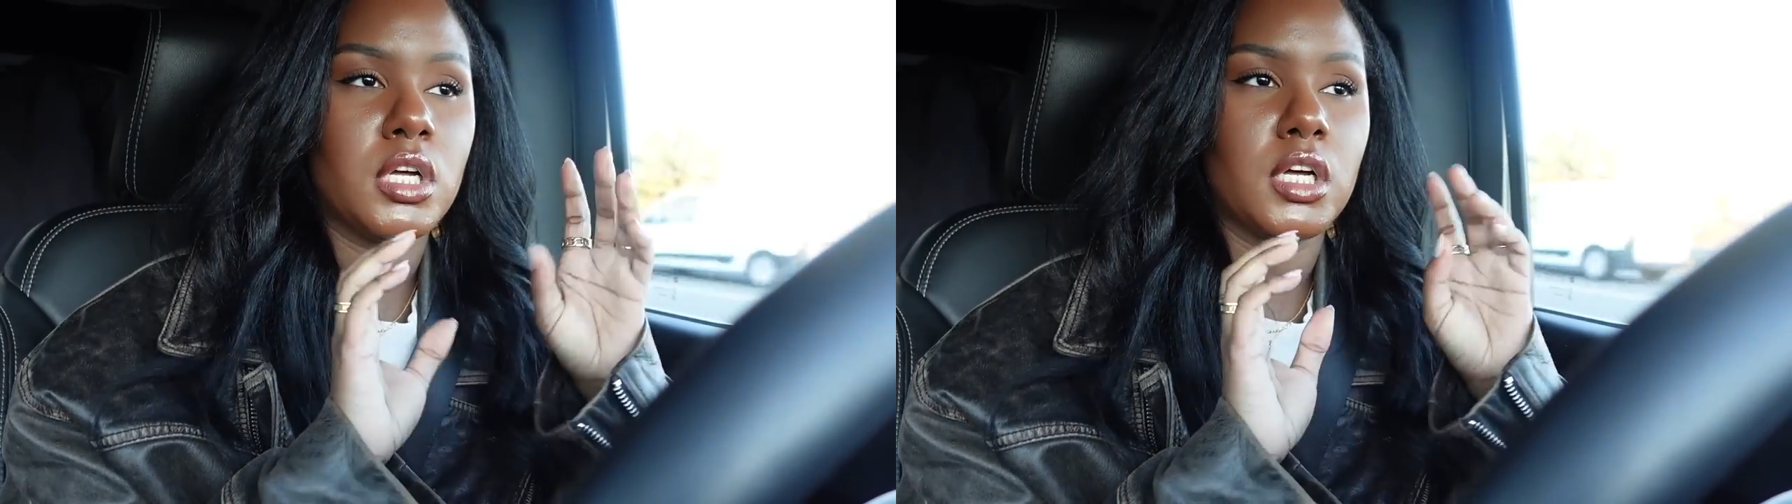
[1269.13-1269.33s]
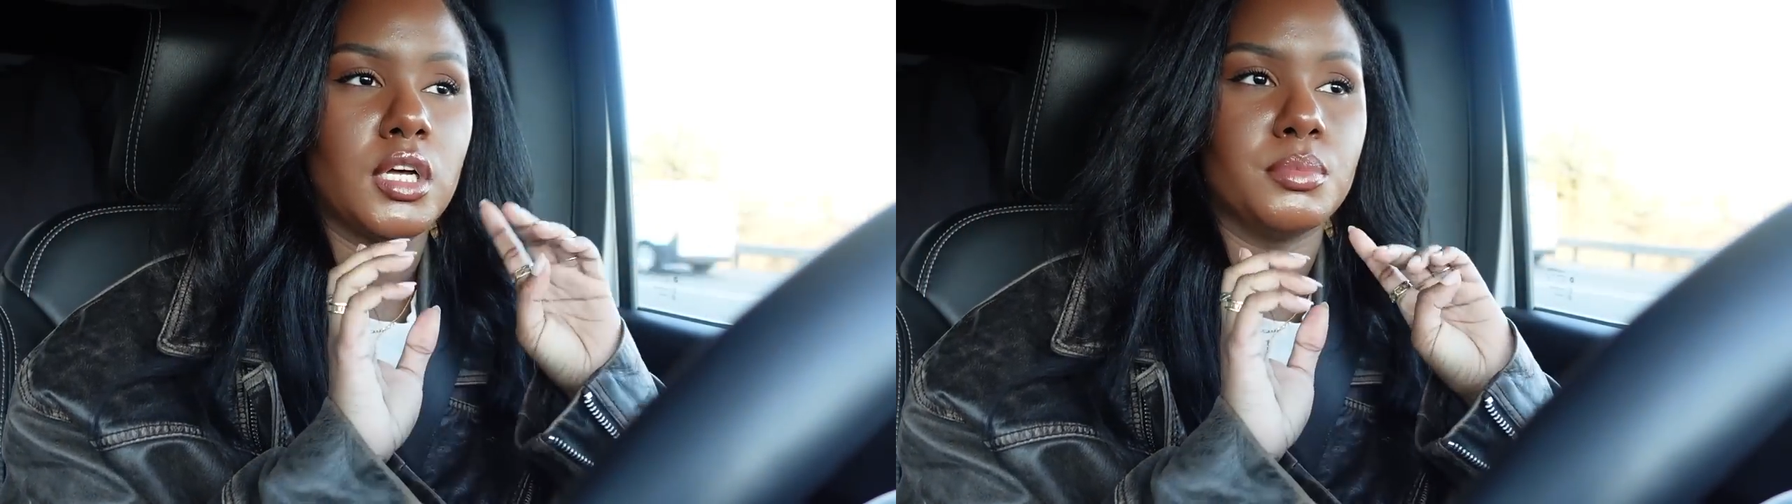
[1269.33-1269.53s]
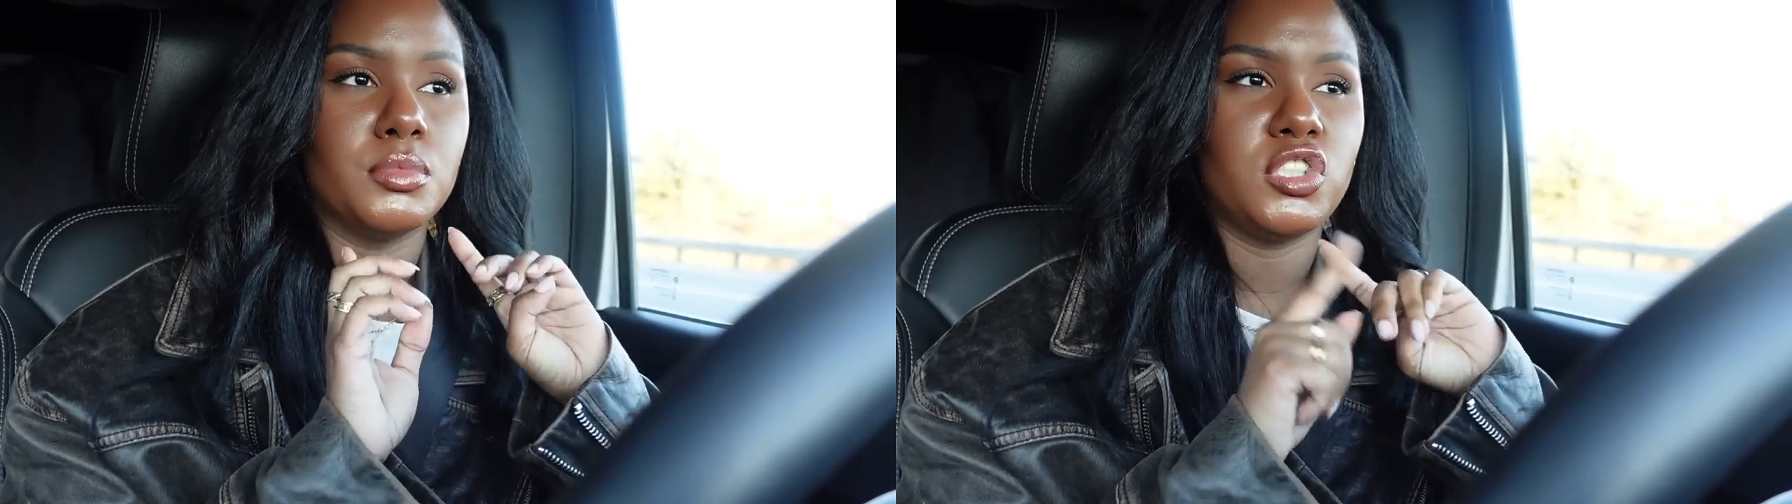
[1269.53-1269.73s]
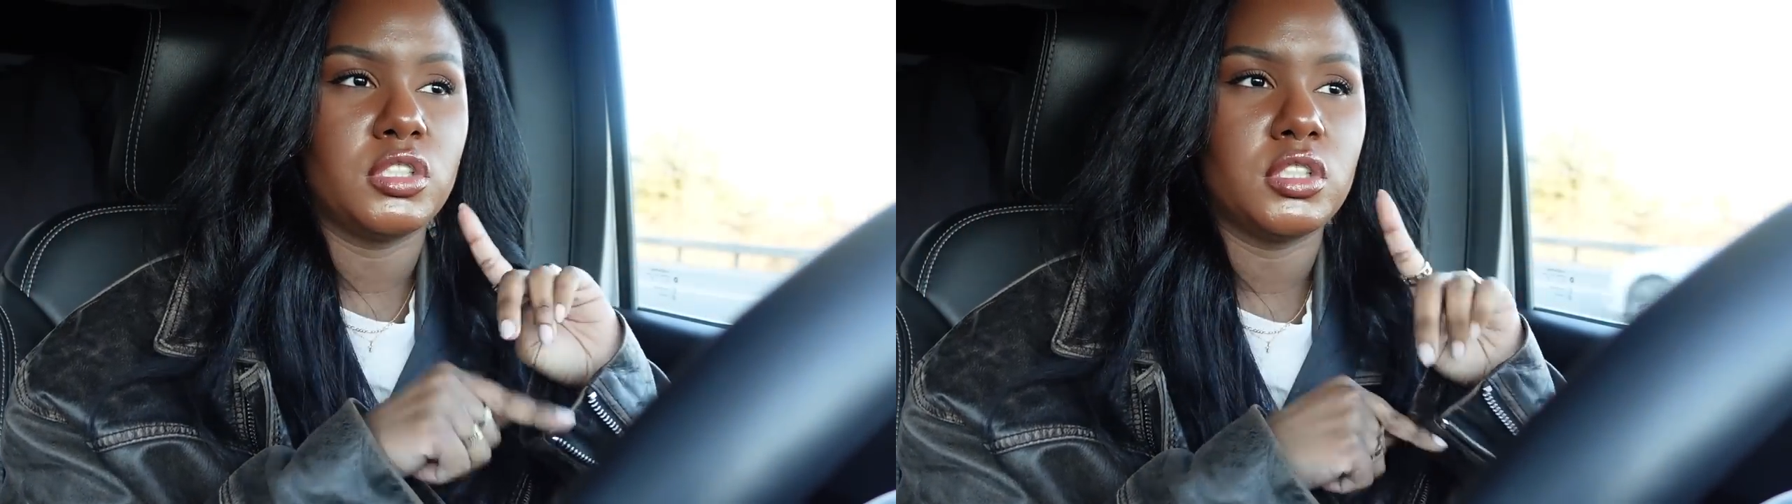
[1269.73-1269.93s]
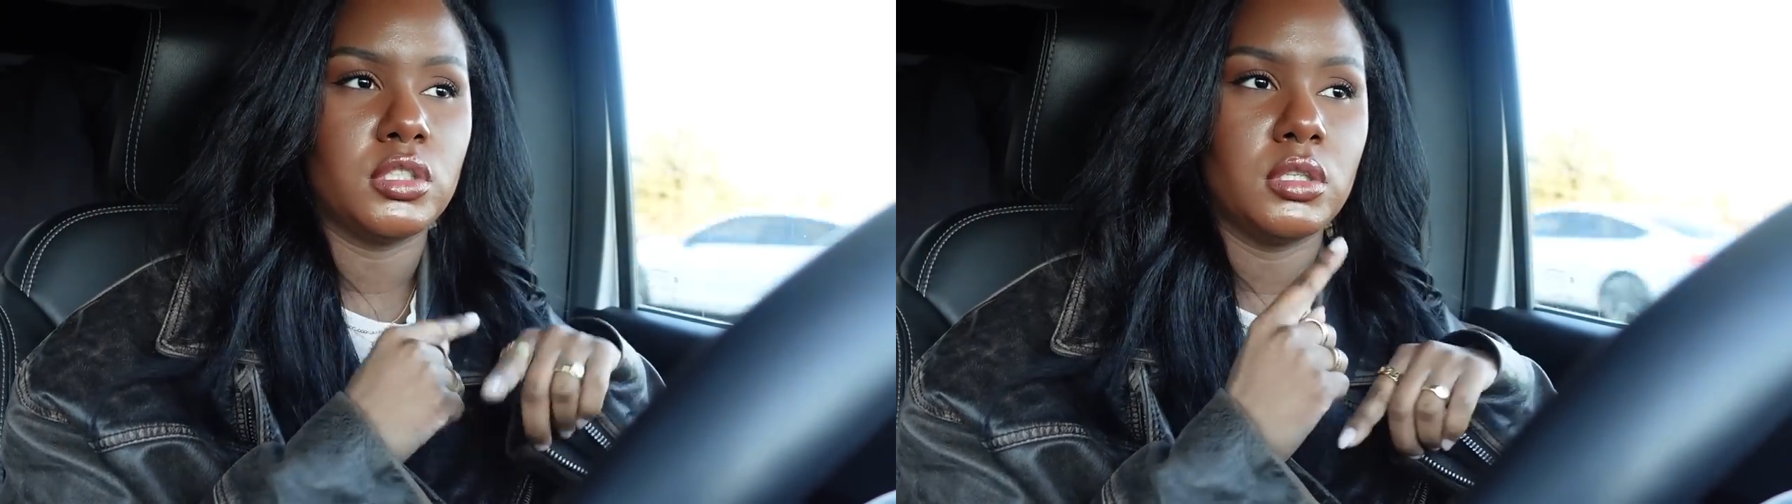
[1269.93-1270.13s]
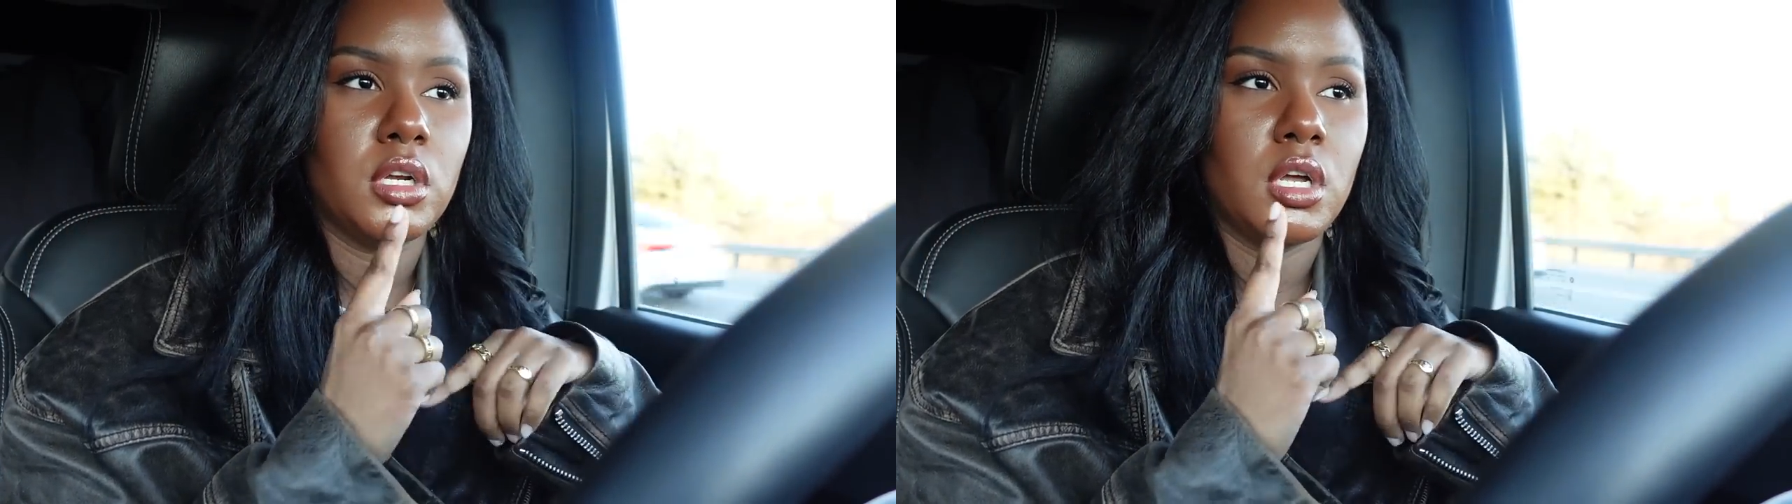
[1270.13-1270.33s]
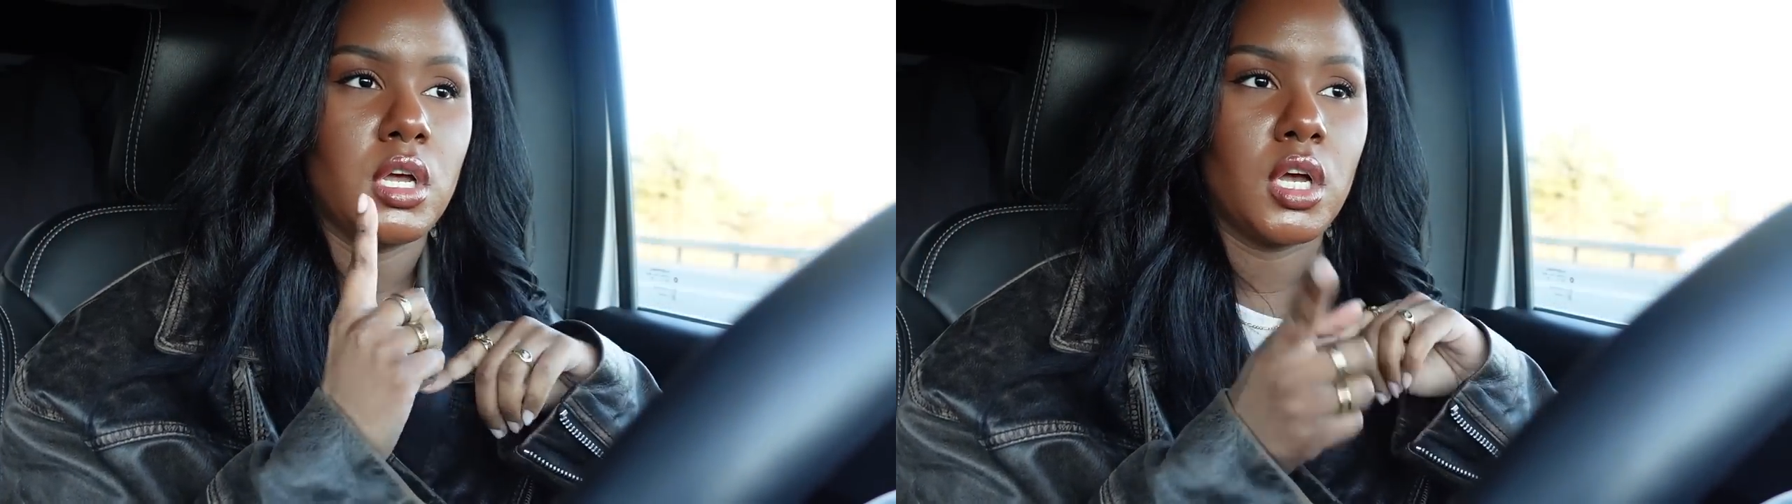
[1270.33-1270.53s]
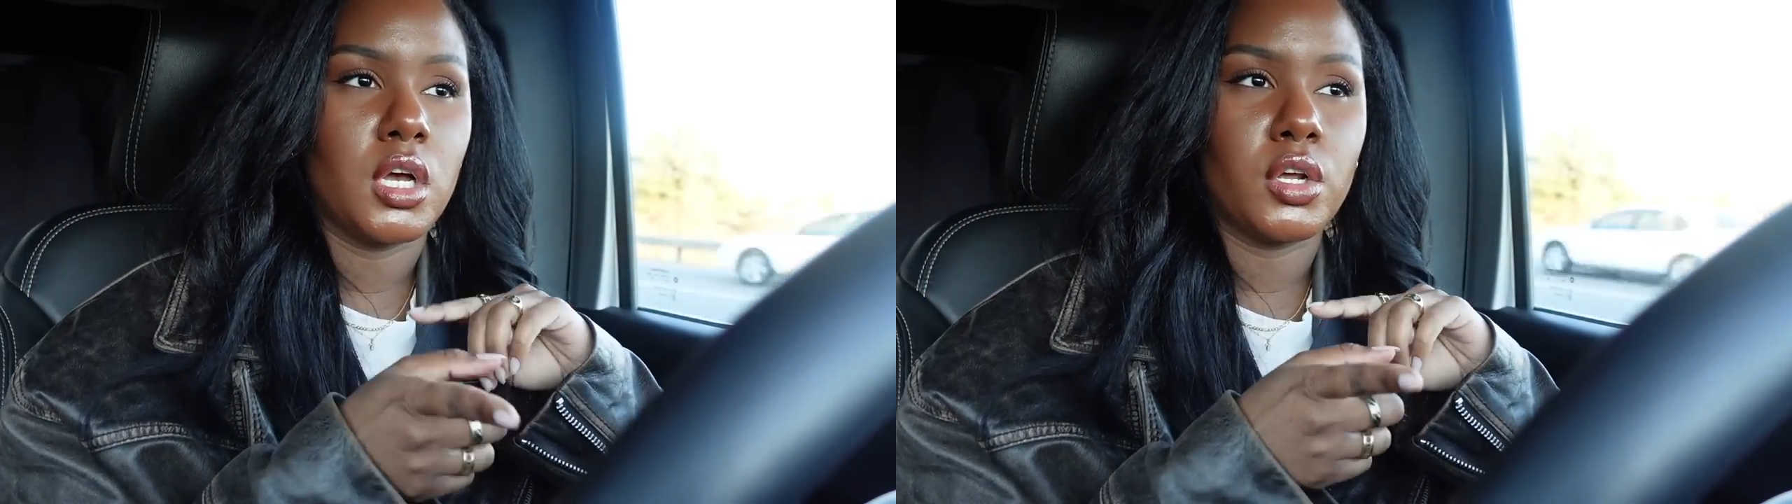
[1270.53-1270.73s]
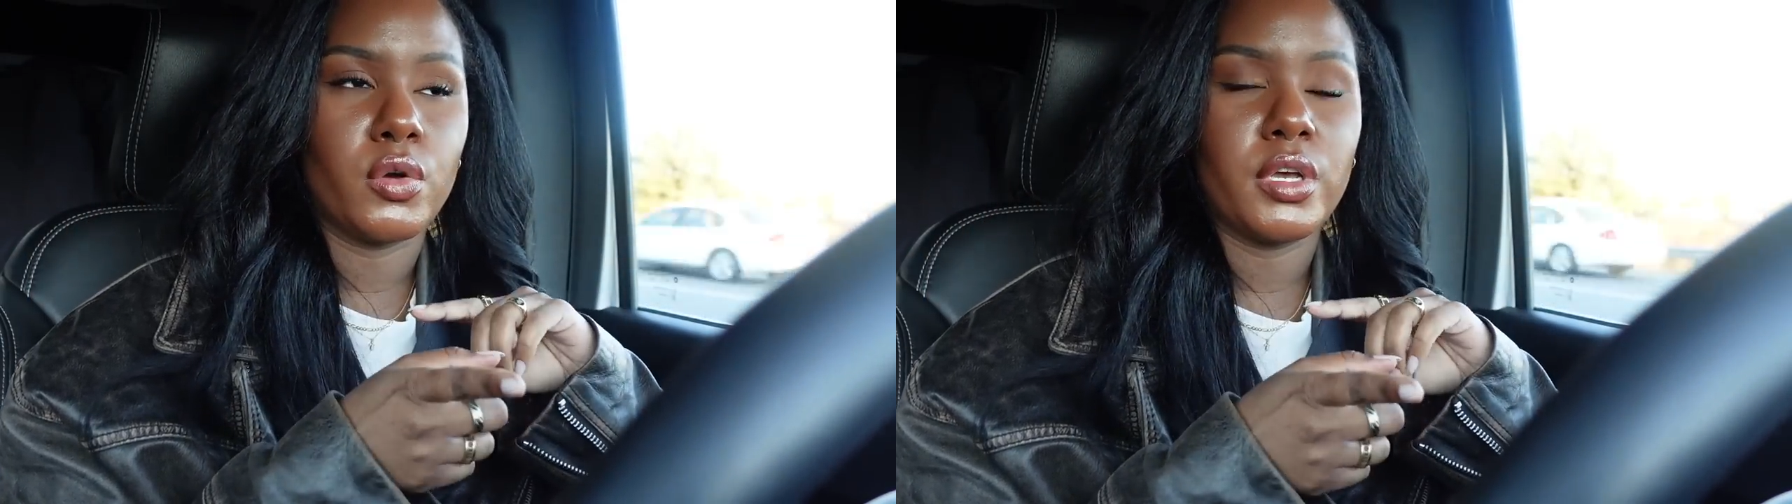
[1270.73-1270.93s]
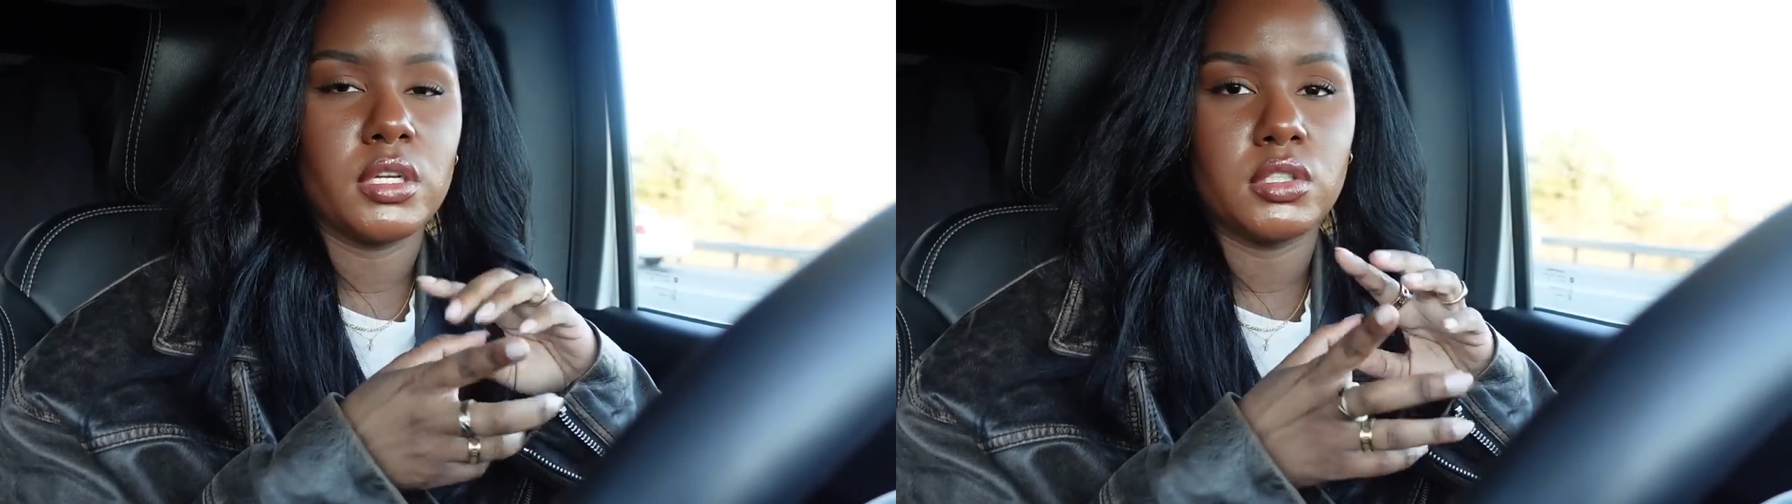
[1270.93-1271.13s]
Um, she's gonna go ahead